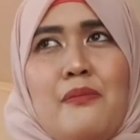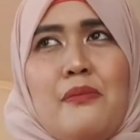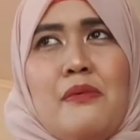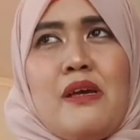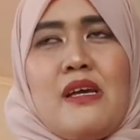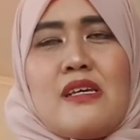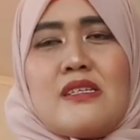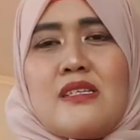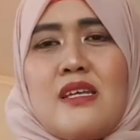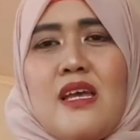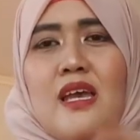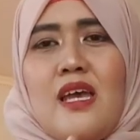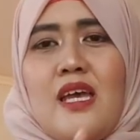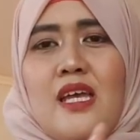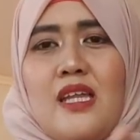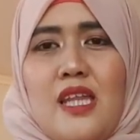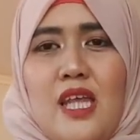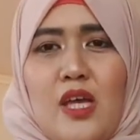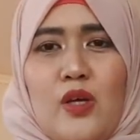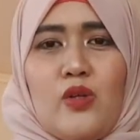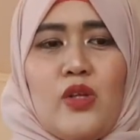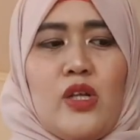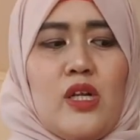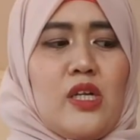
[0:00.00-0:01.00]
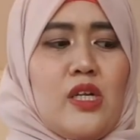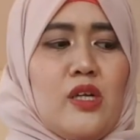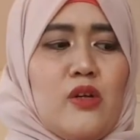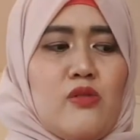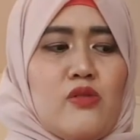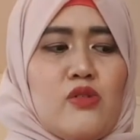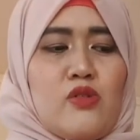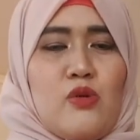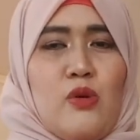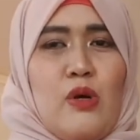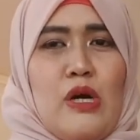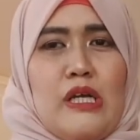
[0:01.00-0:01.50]
Kasi hindi ko talaga
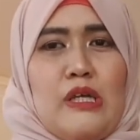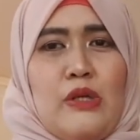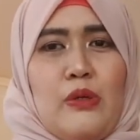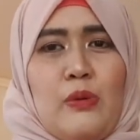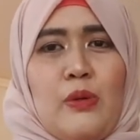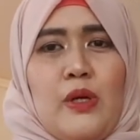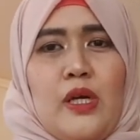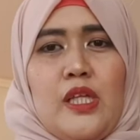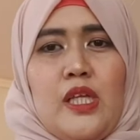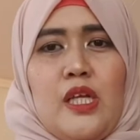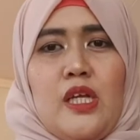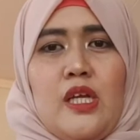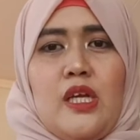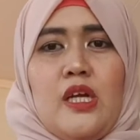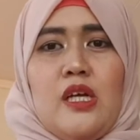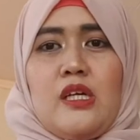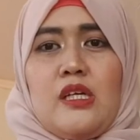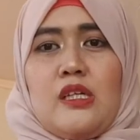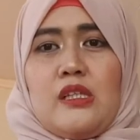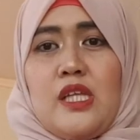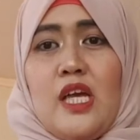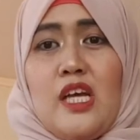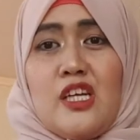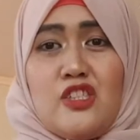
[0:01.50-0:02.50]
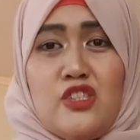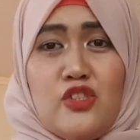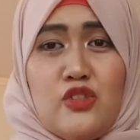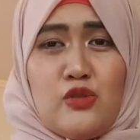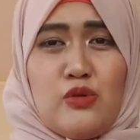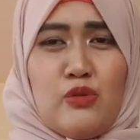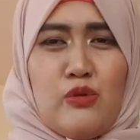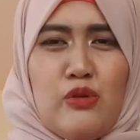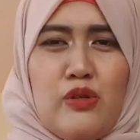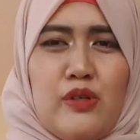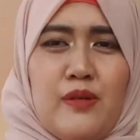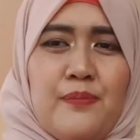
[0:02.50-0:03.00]
nagustuhan yung kanyang
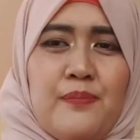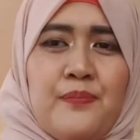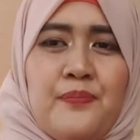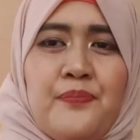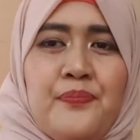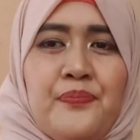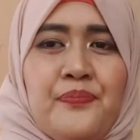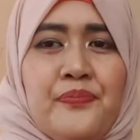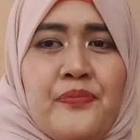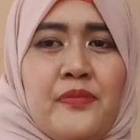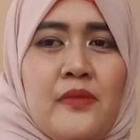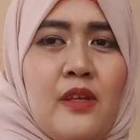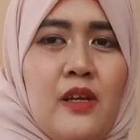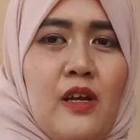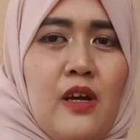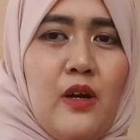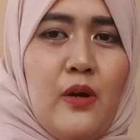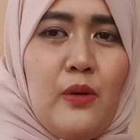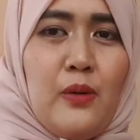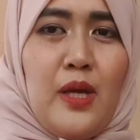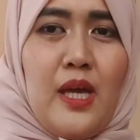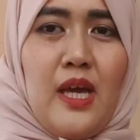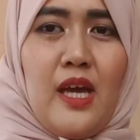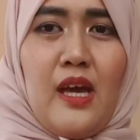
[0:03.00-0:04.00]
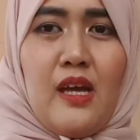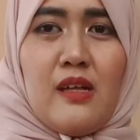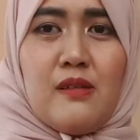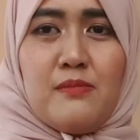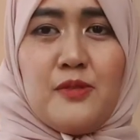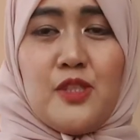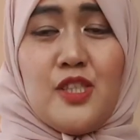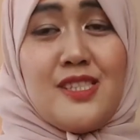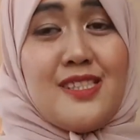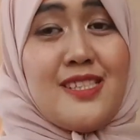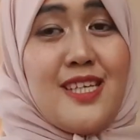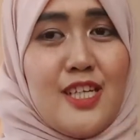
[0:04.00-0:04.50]
texture. Okay, I'm
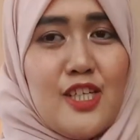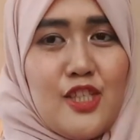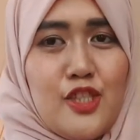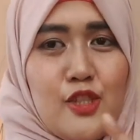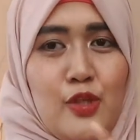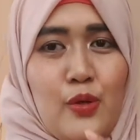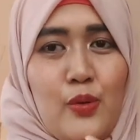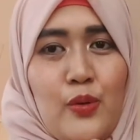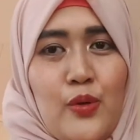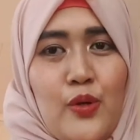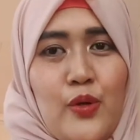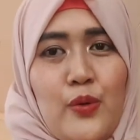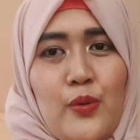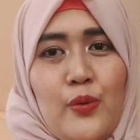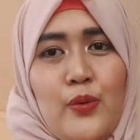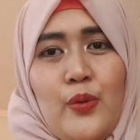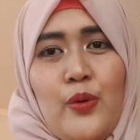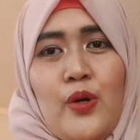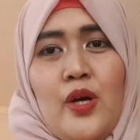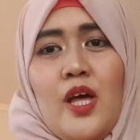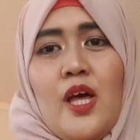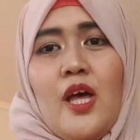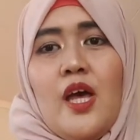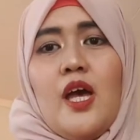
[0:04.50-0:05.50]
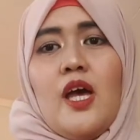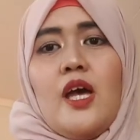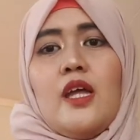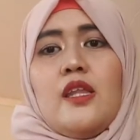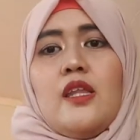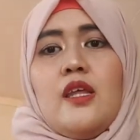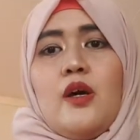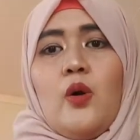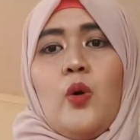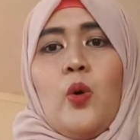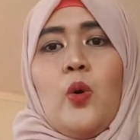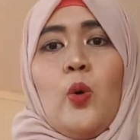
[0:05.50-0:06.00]
just gonna show you
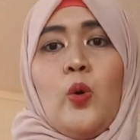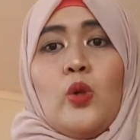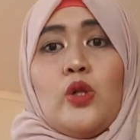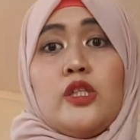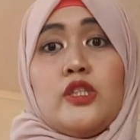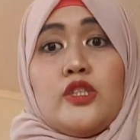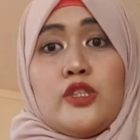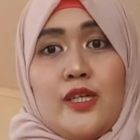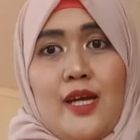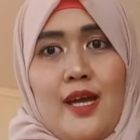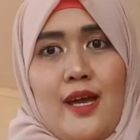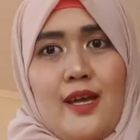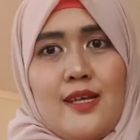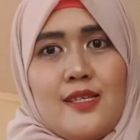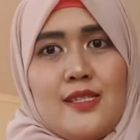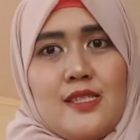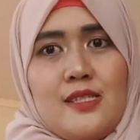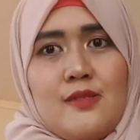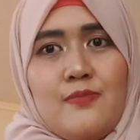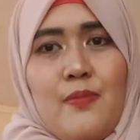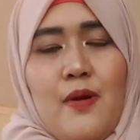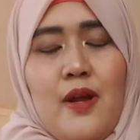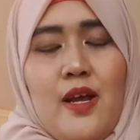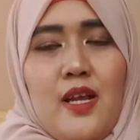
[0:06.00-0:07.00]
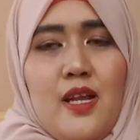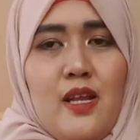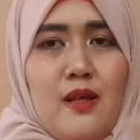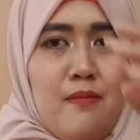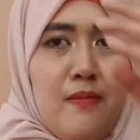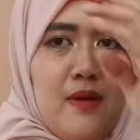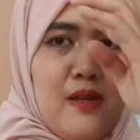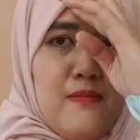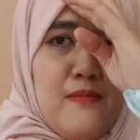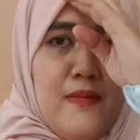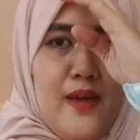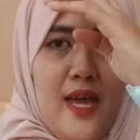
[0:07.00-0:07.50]
the whole dress para
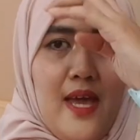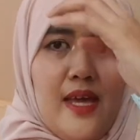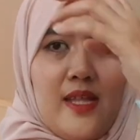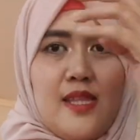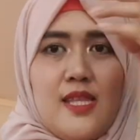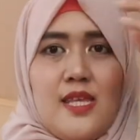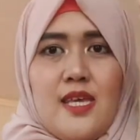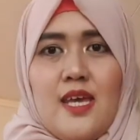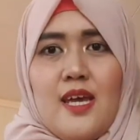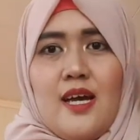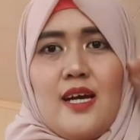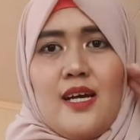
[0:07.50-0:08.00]
naman may idea